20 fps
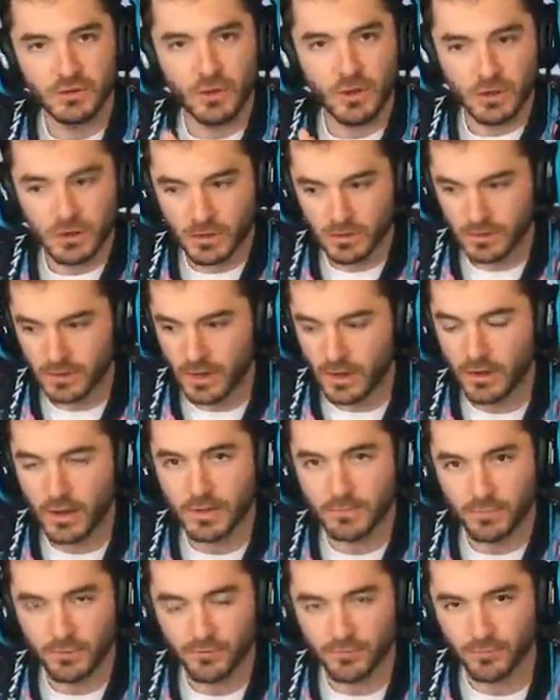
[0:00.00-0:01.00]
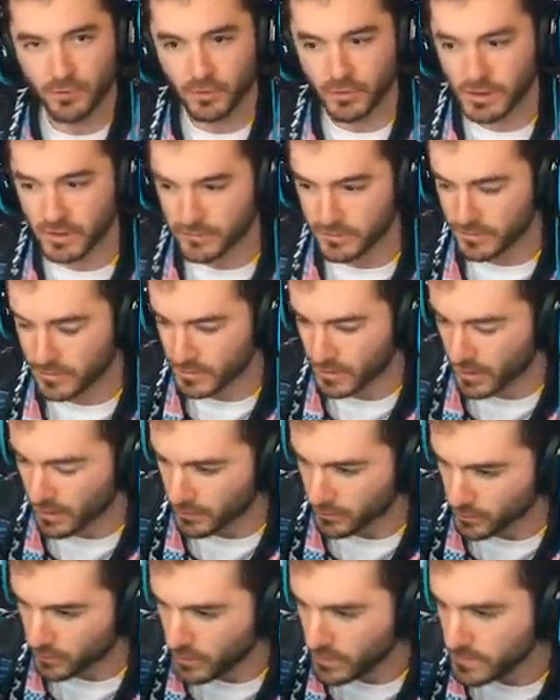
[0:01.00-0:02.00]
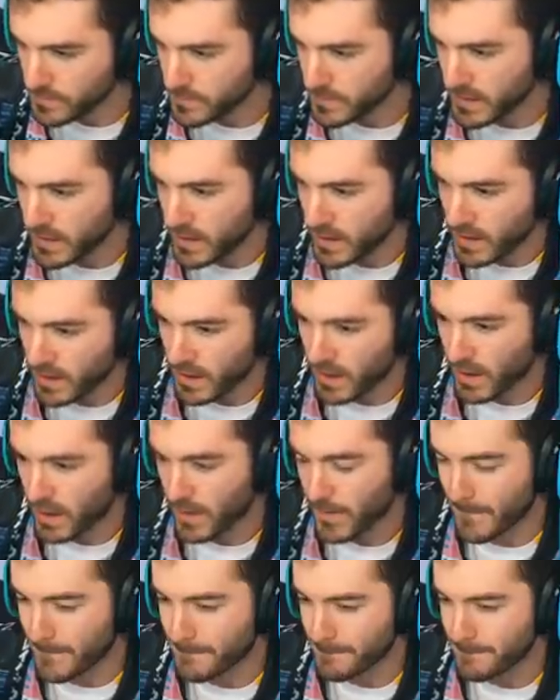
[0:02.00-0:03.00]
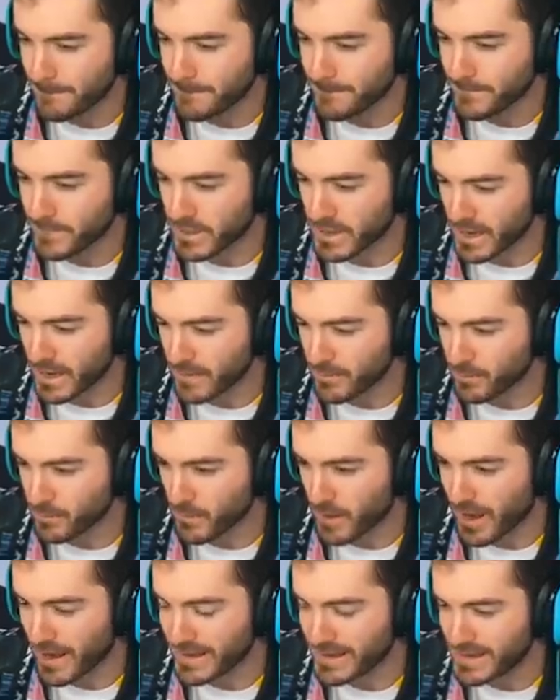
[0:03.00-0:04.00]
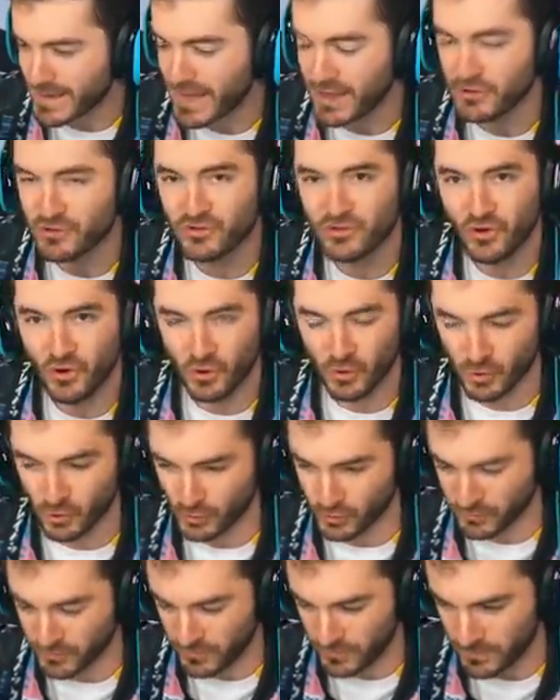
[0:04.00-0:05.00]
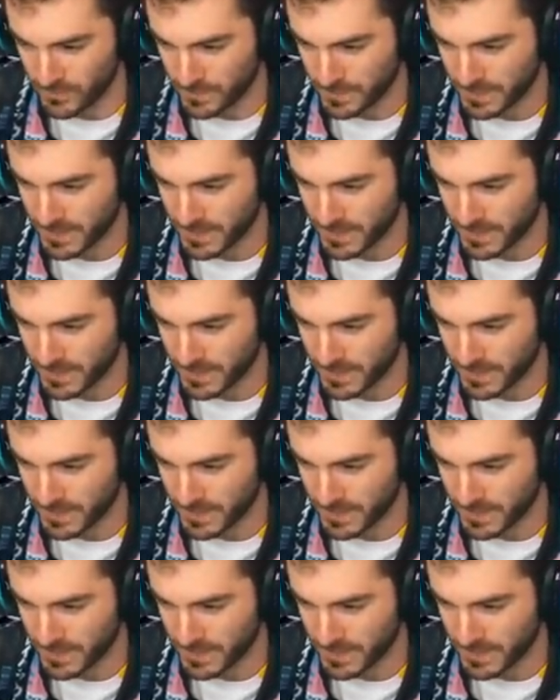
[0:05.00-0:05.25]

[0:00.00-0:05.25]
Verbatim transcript: look now. I preferred it to the other one. But I get told